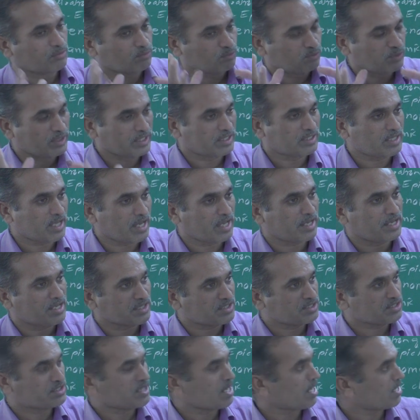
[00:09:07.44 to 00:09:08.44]
we can
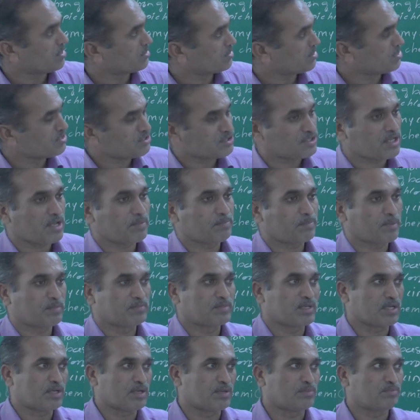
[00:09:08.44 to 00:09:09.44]
extract this type
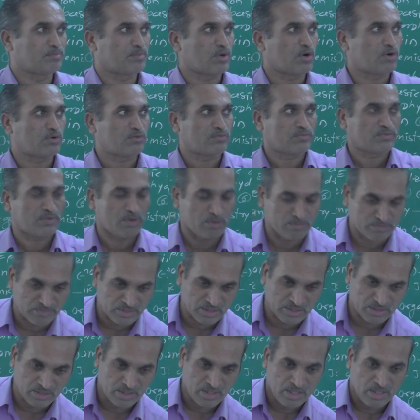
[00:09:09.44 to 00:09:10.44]
of the compound from
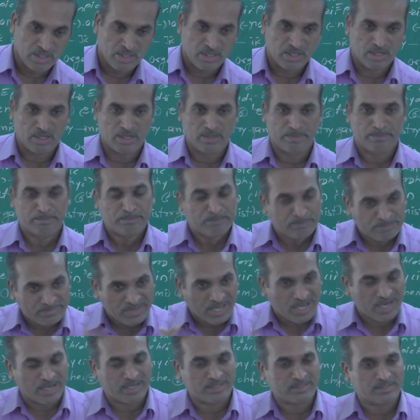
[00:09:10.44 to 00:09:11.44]
the
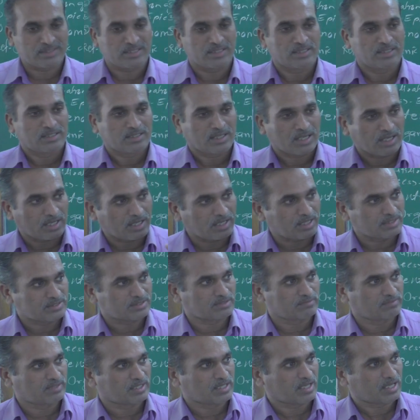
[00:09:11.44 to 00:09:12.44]
plant
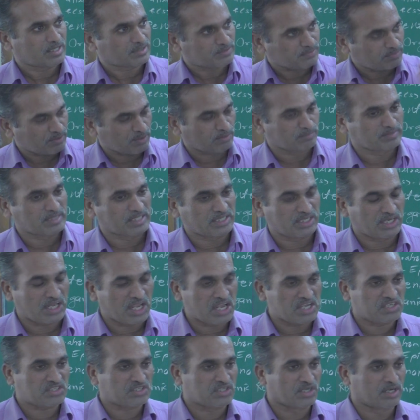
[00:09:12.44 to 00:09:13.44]
as well as from the
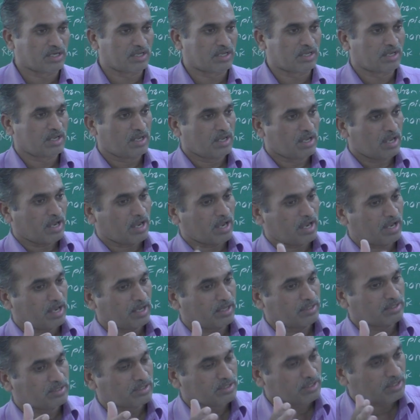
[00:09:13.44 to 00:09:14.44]
nature,
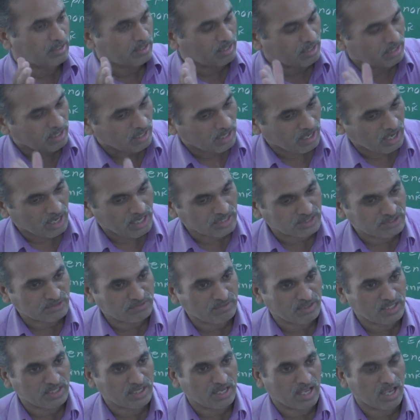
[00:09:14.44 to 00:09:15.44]
and as
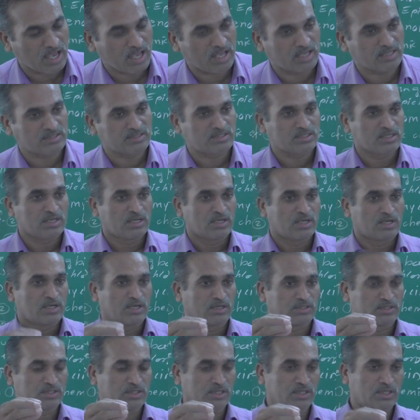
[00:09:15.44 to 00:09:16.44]
well as
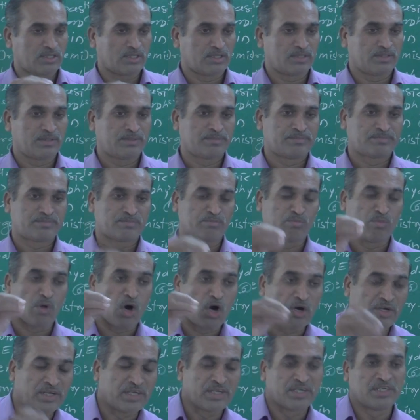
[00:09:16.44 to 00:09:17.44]
the
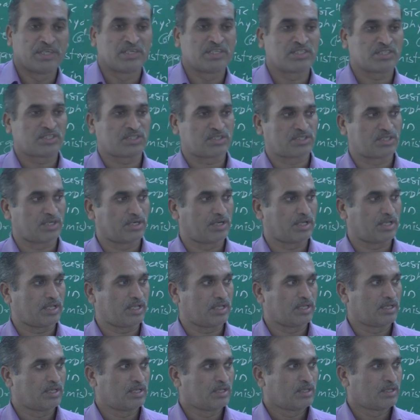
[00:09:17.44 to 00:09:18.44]
modern
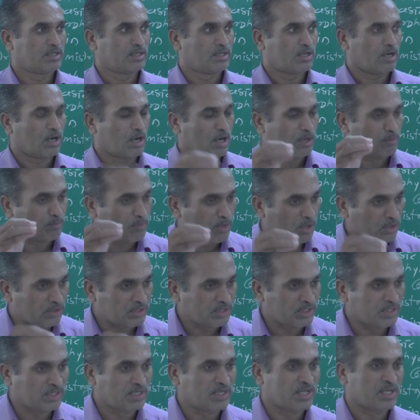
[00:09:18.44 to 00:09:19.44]
study,
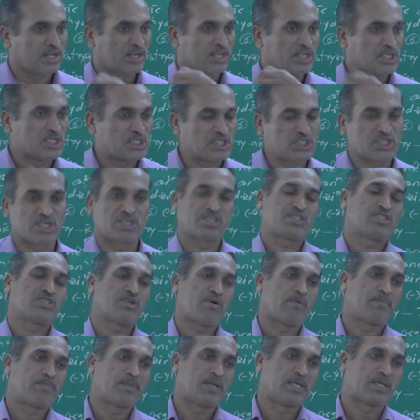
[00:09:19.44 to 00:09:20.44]
modern research
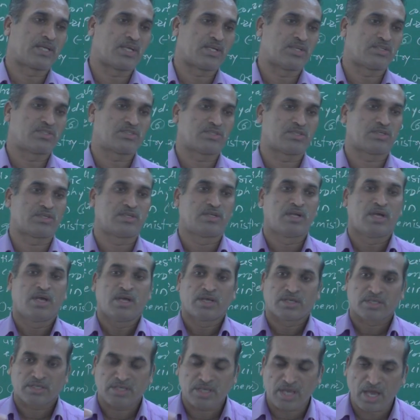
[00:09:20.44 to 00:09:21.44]
application
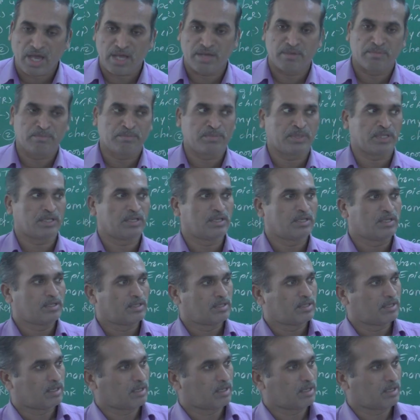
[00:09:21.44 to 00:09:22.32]
can be